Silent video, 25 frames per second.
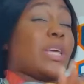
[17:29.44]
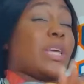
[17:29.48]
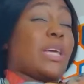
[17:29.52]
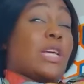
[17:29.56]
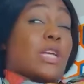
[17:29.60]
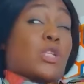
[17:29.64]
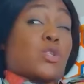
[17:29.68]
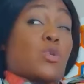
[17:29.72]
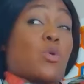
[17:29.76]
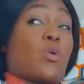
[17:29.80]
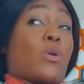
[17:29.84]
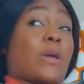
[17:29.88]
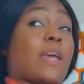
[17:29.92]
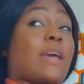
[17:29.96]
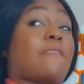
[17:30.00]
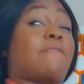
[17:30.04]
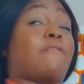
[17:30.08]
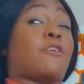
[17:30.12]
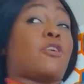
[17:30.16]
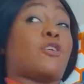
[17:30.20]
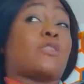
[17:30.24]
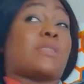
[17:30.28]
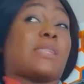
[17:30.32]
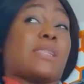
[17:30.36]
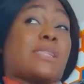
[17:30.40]
think it's okay
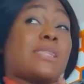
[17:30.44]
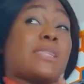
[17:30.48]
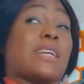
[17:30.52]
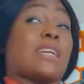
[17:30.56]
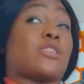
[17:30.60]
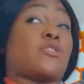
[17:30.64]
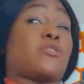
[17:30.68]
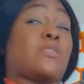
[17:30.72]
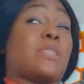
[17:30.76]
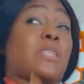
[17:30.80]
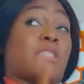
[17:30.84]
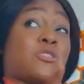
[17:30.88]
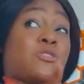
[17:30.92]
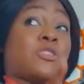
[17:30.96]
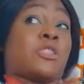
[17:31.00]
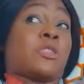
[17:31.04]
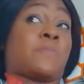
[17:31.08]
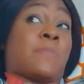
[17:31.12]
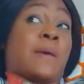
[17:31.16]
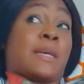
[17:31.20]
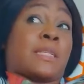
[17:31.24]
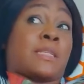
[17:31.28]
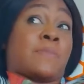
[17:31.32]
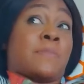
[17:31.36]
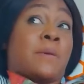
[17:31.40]
for your sister to
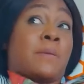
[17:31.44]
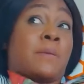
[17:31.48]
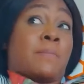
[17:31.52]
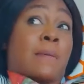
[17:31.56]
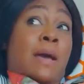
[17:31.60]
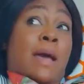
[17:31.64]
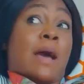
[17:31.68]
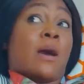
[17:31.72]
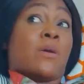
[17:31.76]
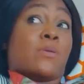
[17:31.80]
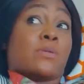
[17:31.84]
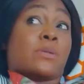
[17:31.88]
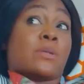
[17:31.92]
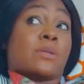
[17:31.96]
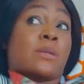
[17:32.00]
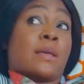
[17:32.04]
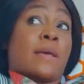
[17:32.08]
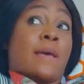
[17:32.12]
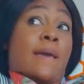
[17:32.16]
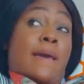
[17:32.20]
disrespect me in my house?